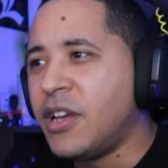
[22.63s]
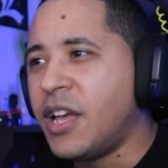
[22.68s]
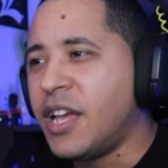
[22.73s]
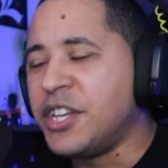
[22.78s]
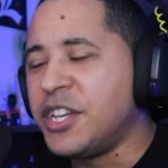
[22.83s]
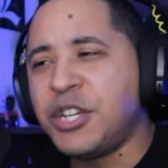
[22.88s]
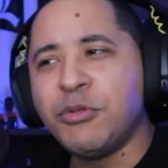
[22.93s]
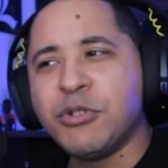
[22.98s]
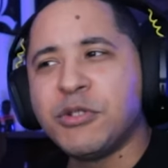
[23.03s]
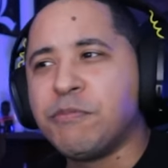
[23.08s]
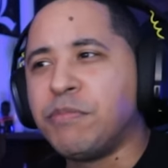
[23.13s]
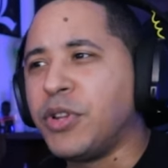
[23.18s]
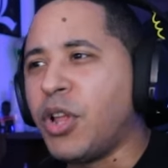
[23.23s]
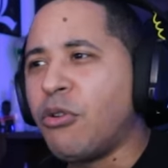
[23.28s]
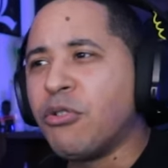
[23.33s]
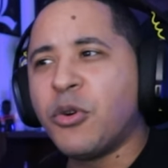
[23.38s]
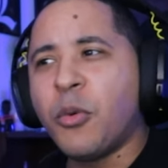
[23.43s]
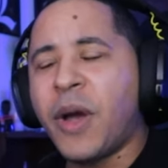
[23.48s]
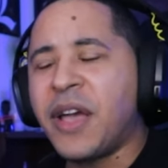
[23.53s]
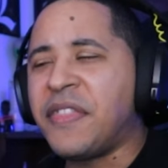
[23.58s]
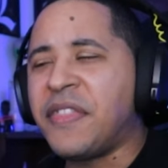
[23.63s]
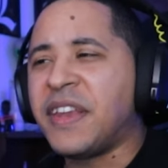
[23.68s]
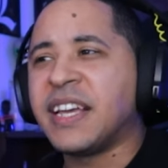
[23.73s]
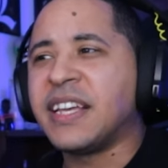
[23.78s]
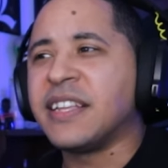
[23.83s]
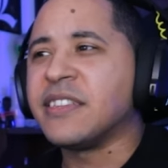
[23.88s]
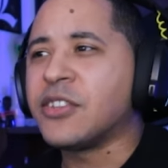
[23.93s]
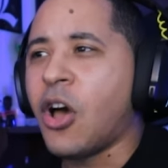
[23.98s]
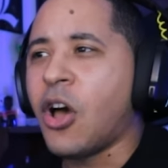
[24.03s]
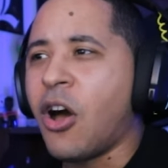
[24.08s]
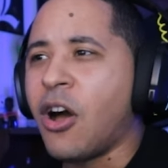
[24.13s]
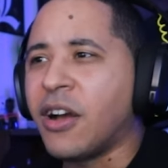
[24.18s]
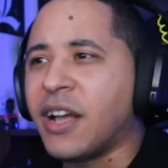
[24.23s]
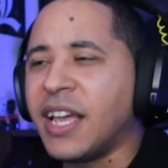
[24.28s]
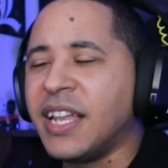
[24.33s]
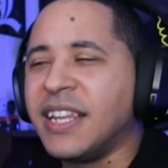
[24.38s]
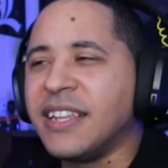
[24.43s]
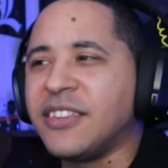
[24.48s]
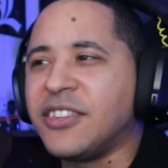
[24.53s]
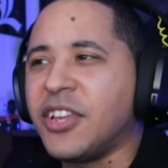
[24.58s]
and she was blown away that it can talk,
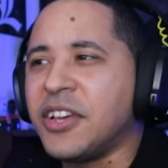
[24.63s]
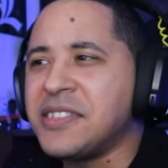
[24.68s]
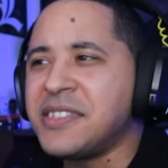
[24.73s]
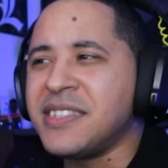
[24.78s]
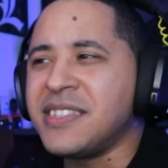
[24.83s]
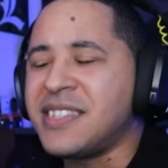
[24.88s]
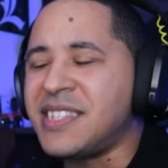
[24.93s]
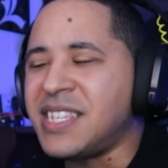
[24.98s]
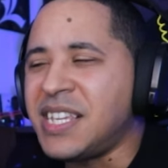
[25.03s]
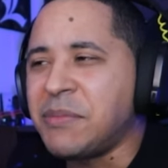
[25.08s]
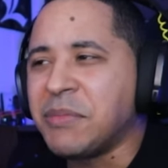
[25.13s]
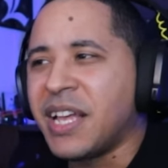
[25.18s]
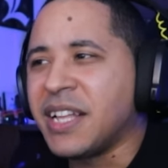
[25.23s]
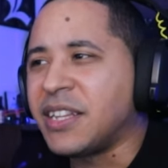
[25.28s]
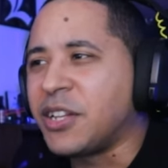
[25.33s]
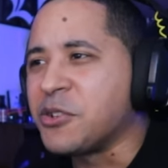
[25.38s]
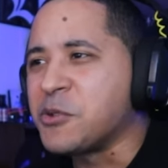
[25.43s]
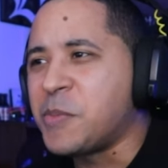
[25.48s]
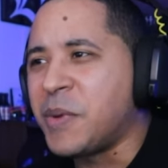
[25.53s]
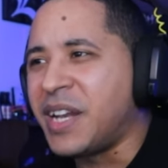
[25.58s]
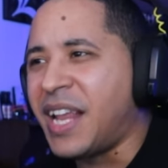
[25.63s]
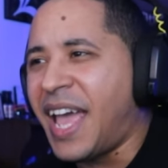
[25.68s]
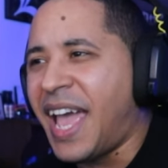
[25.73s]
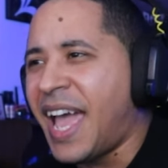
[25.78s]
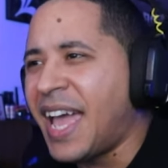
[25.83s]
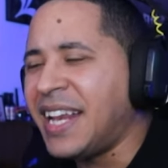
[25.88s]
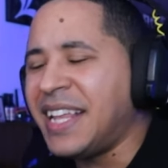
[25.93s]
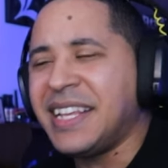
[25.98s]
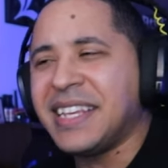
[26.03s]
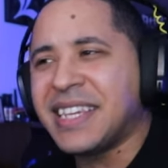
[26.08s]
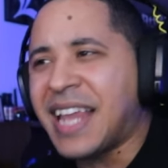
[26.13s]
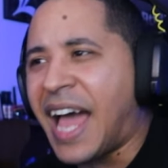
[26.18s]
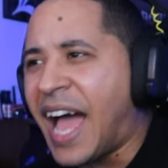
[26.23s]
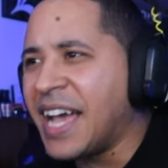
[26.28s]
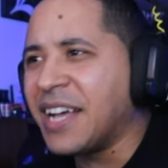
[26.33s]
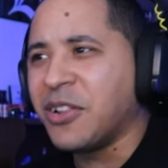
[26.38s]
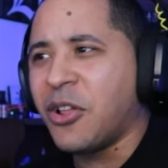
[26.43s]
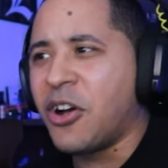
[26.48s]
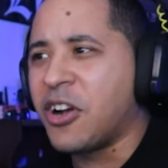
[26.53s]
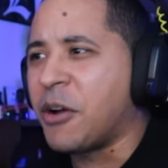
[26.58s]
and it doesn't seem like there's been any
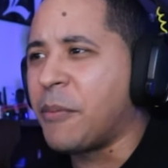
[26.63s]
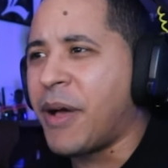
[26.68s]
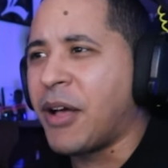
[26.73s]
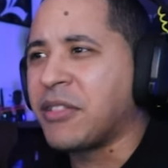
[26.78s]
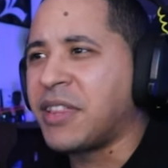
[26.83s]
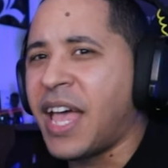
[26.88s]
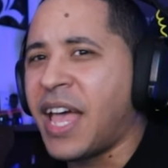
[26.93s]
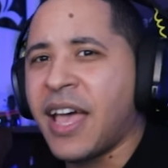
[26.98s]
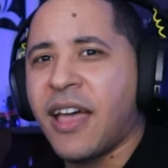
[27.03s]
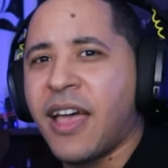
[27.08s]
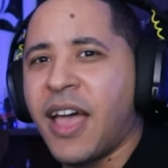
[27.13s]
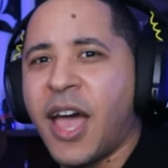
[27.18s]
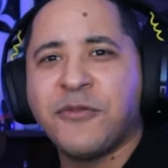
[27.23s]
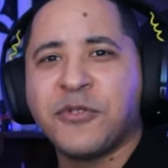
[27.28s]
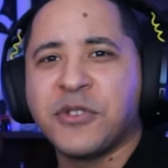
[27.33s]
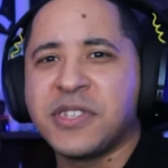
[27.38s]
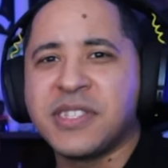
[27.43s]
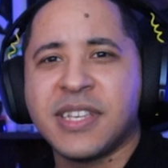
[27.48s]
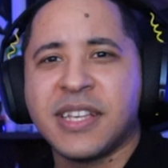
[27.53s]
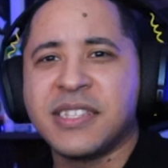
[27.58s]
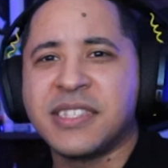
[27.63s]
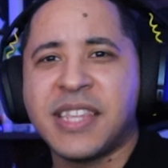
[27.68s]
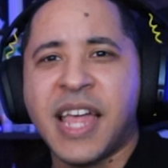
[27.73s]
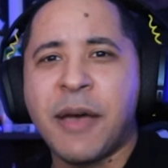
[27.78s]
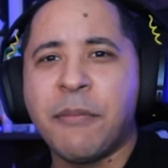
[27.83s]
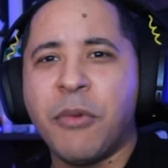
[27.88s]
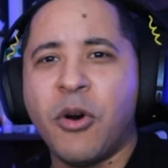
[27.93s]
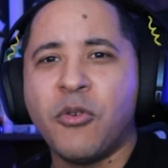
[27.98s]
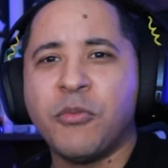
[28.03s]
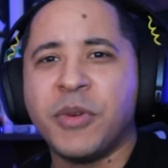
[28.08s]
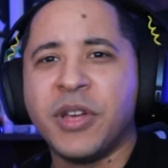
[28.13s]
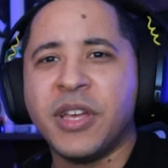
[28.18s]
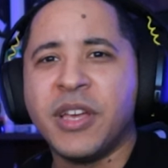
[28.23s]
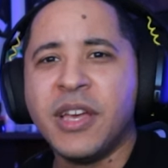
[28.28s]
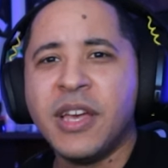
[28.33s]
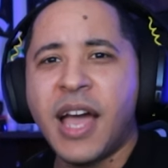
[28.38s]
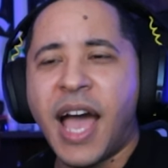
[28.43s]
dialogue about that ever since that moment.